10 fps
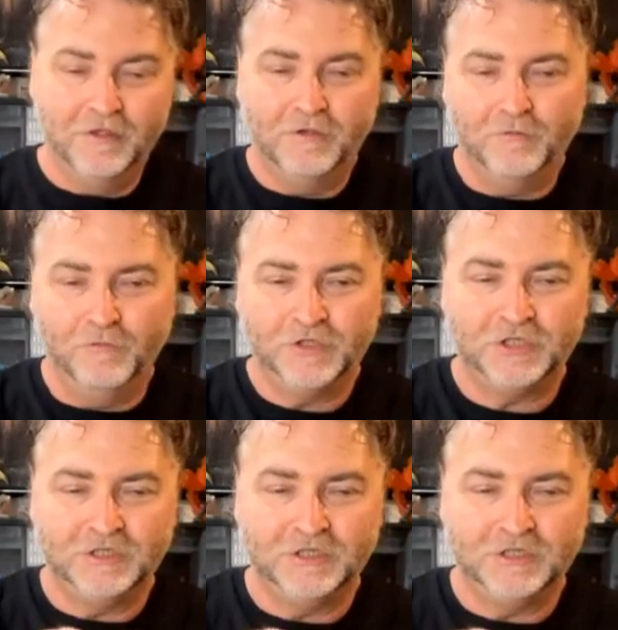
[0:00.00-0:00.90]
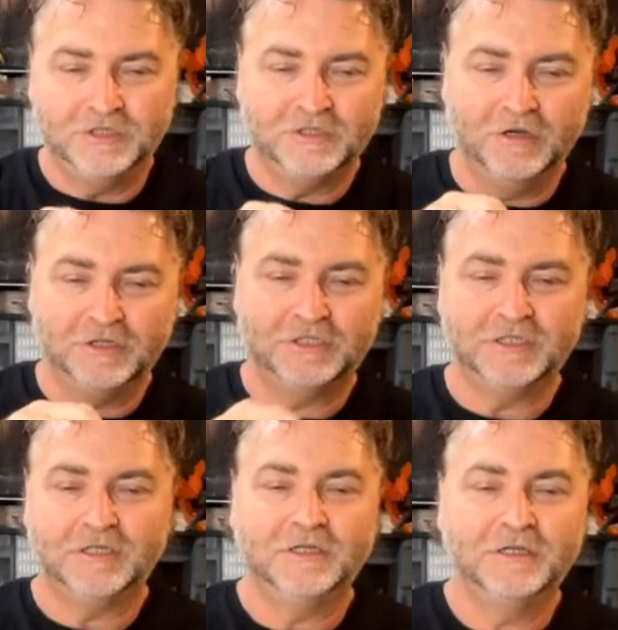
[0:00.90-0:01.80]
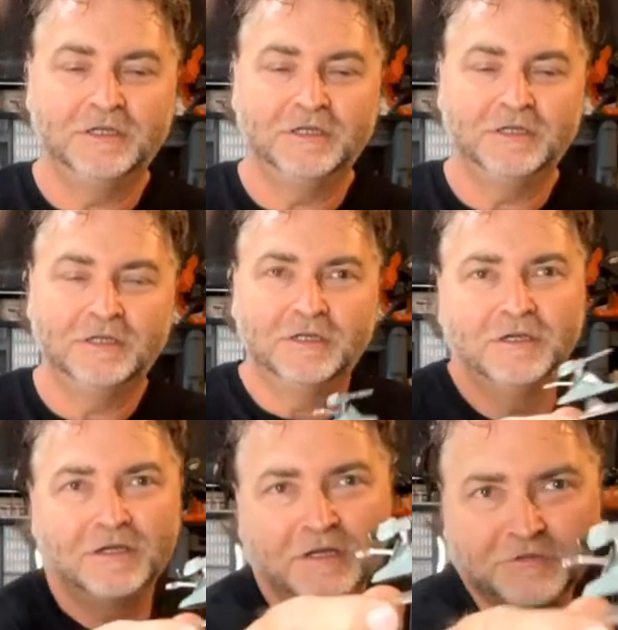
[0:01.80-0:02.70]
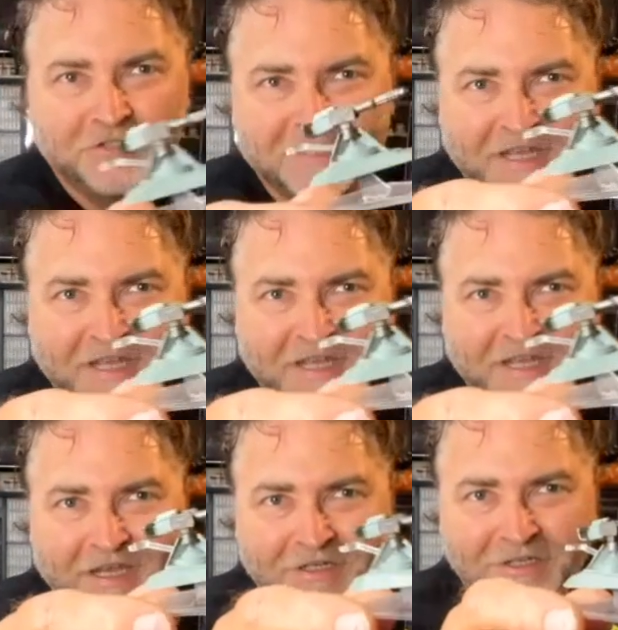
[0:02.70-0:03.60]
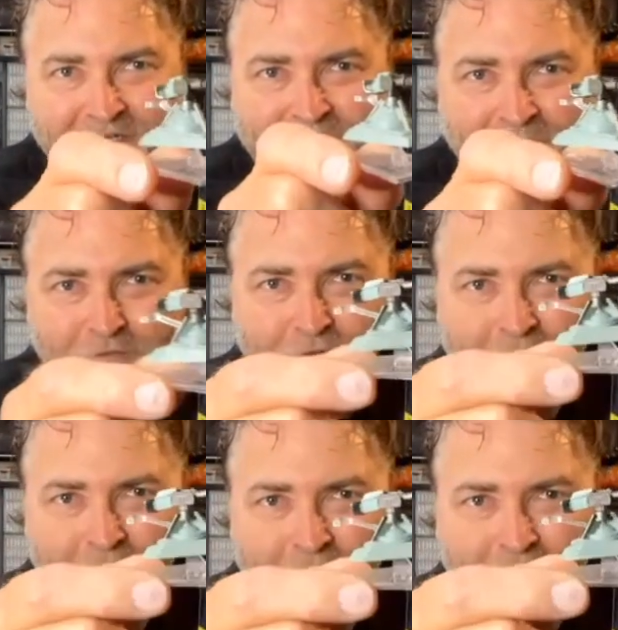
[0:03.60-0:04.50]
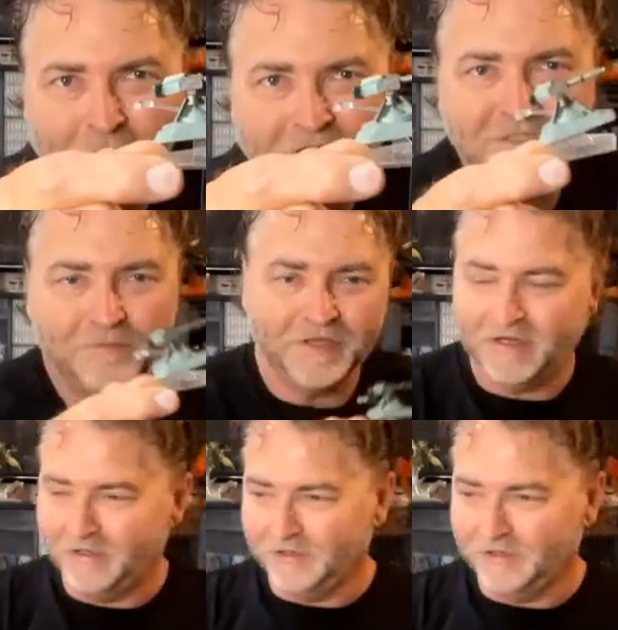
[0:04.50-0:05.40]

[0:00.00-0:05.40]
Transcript: which has got a little stand and everything raised up there,